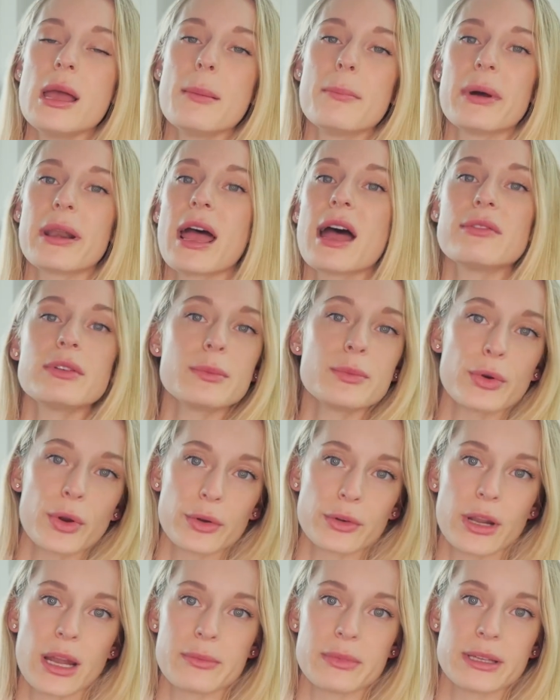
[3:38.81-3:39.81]
but having
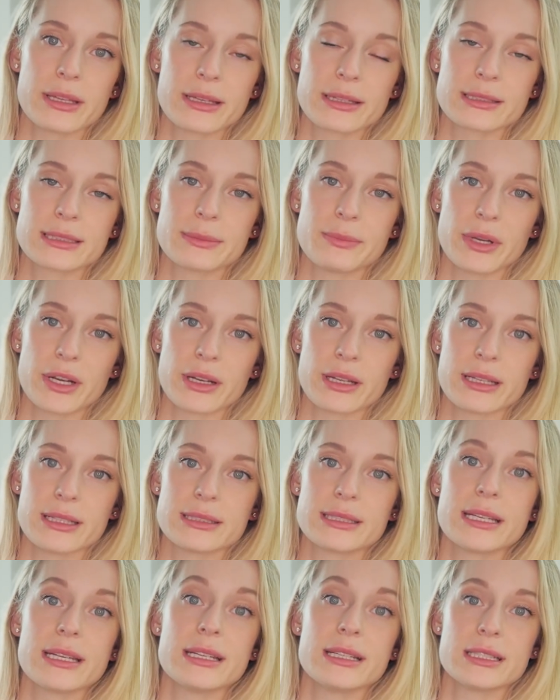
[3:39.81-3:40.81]
programming
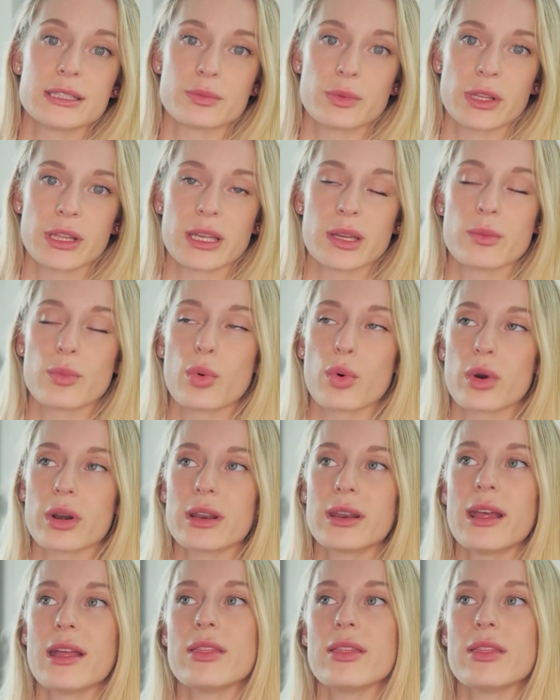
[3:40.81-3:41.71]
experience is really important.